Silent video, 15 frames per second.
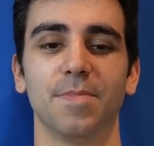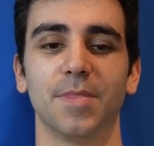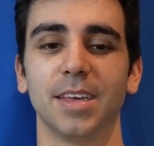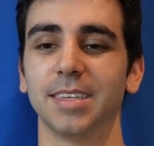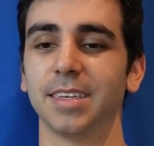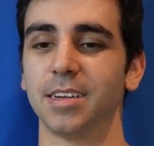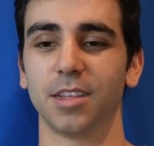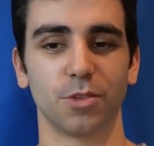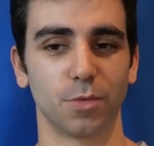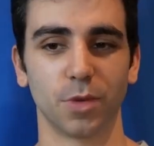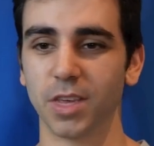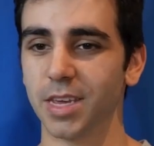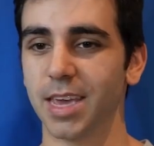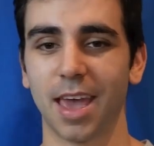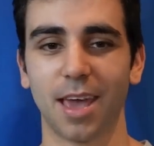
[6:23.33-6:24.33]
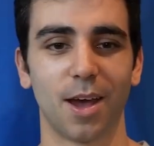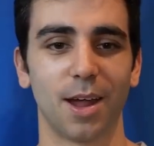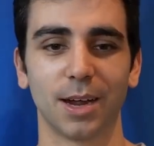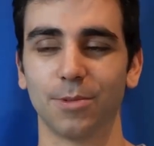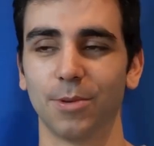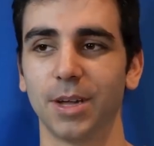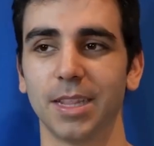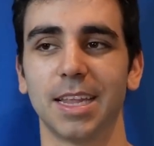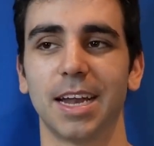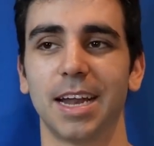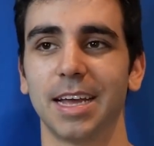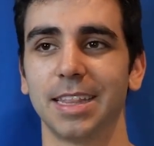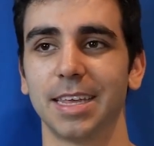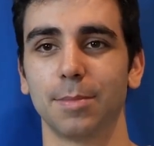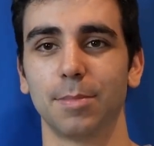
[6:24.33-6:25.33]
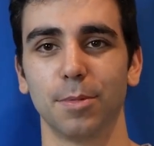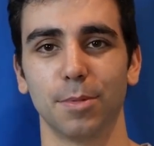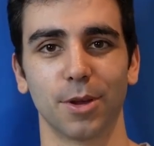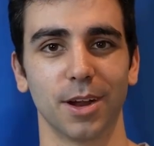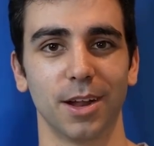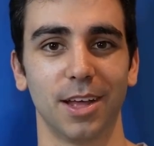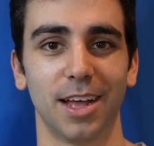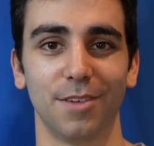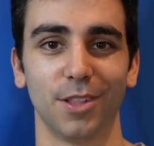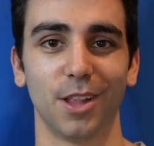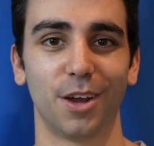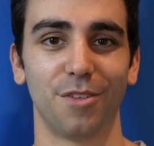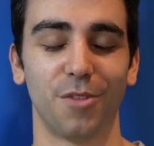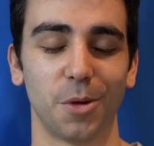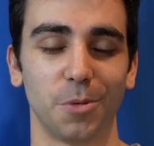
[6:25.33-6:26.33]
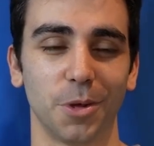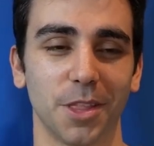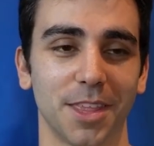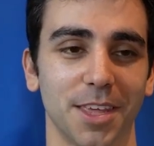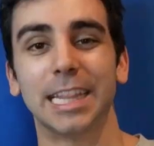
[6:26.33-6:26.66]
is another really chaotic one that I think people are gonna have a lot of fun with.